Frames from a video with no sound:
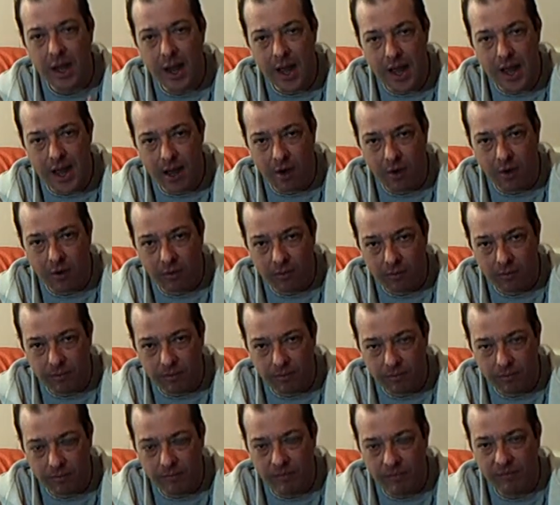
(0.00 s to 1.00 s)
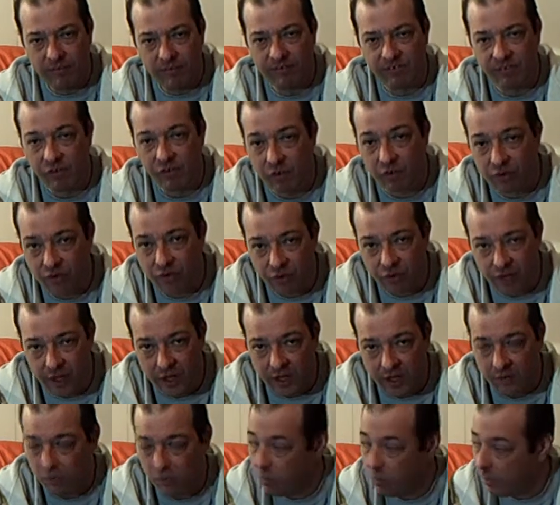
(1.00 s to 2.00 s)
Now, first
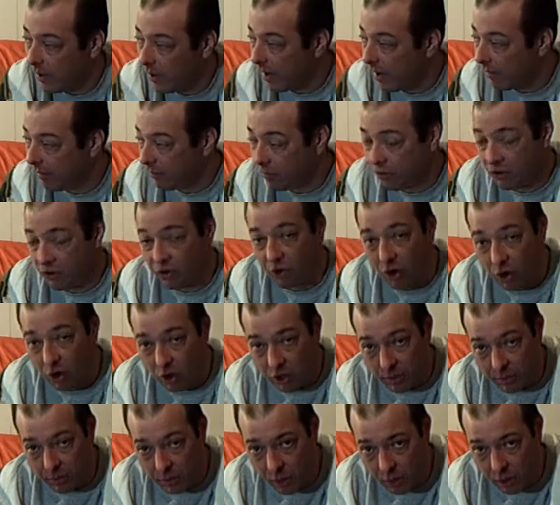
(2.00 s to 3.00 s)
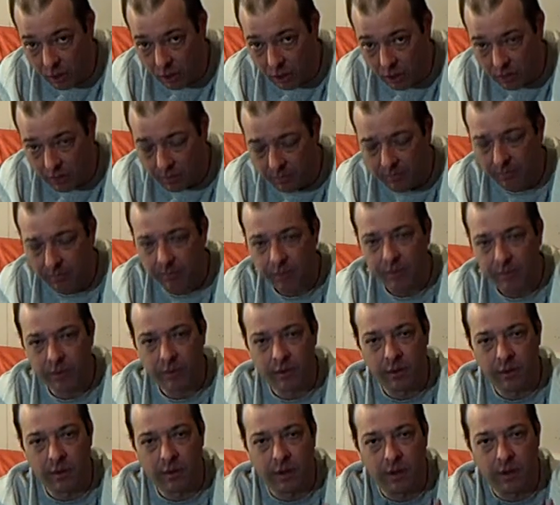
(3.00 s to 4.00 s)
thing, we have to start the board.
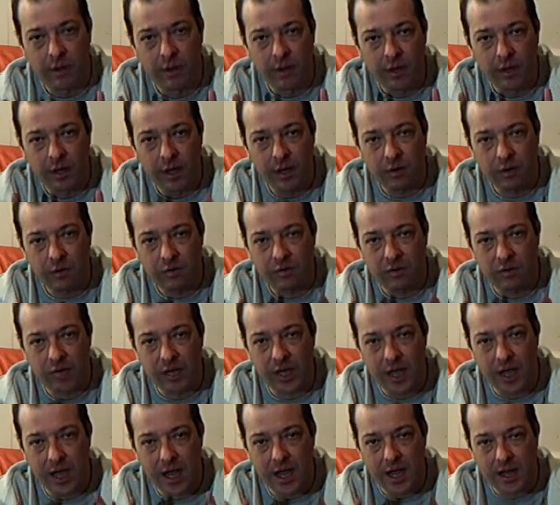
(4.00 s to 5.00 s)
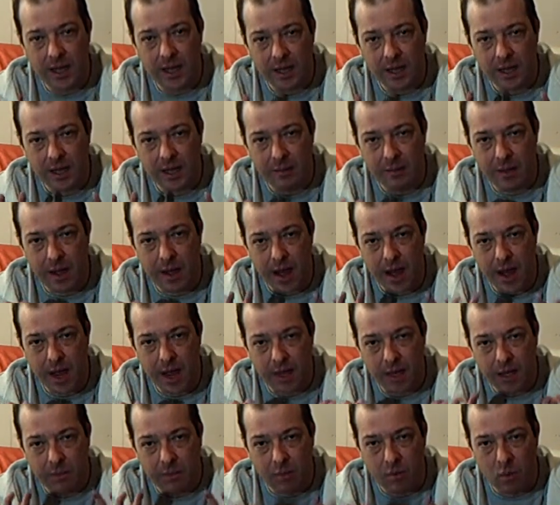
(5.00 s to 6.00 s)
Here's the idea
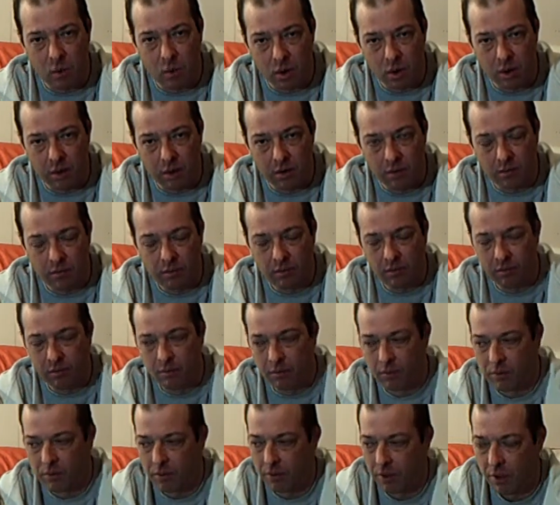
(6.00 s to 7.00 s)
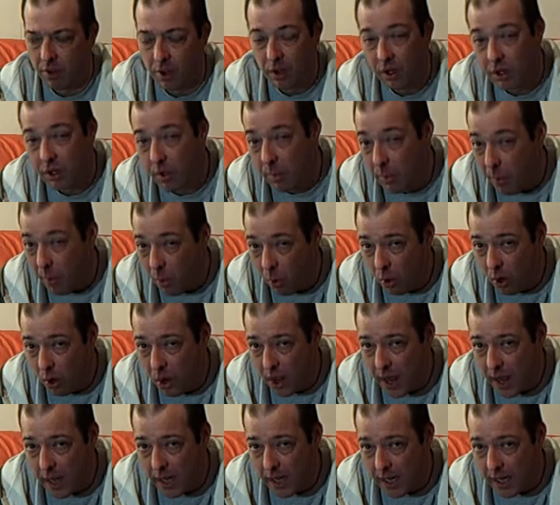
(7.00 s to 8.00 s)
behind the board. The
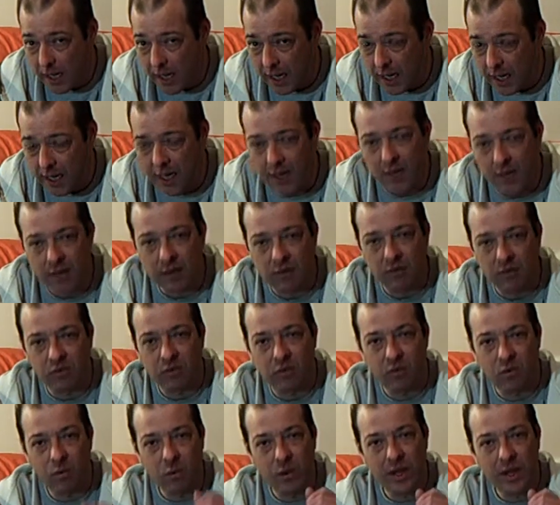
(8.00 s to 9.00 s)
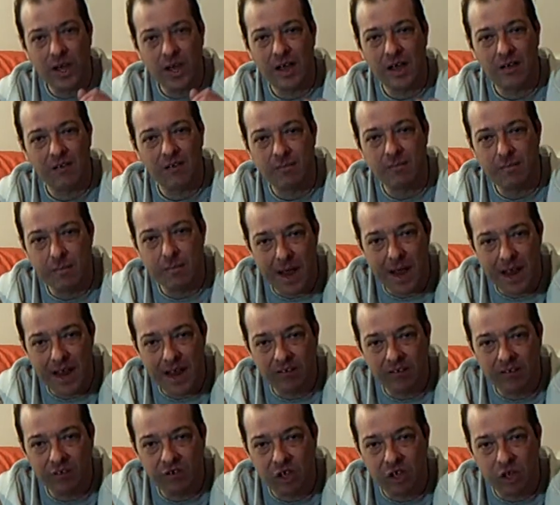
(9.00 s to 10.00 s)
board idea is we have
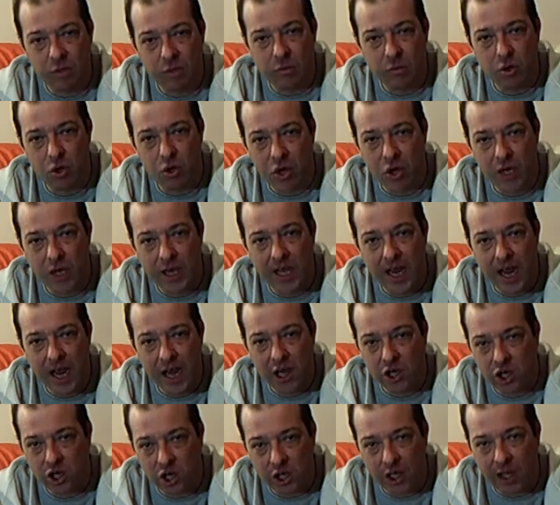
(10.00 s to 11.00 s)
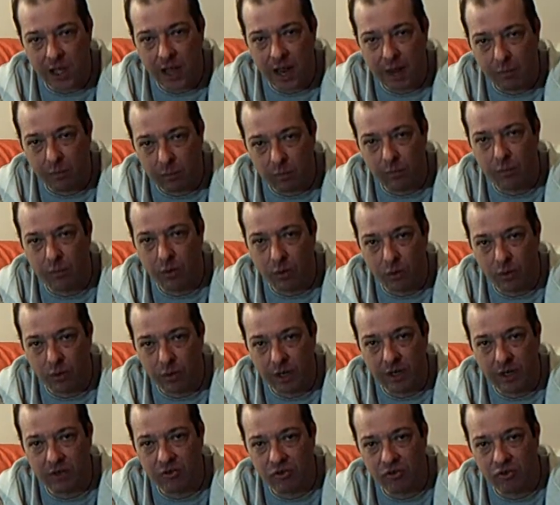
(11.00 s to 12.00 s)
mass communication
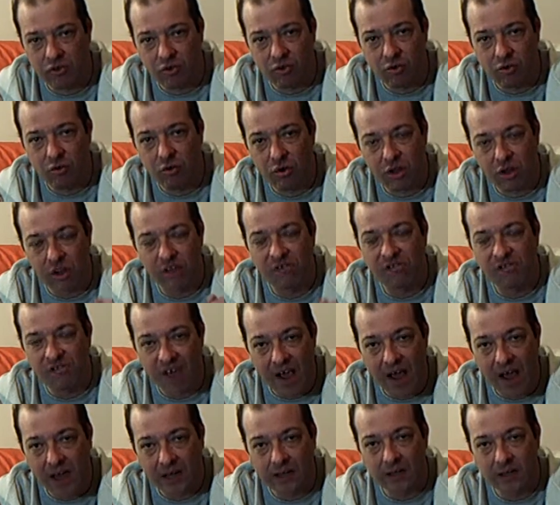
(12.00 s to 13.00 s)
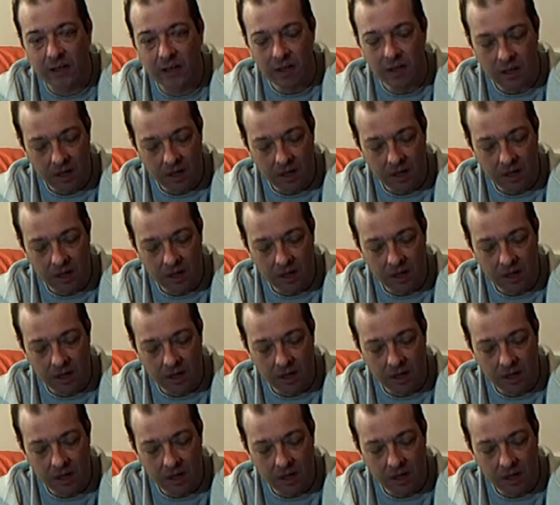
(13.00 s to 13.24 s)
capabilities due to the fact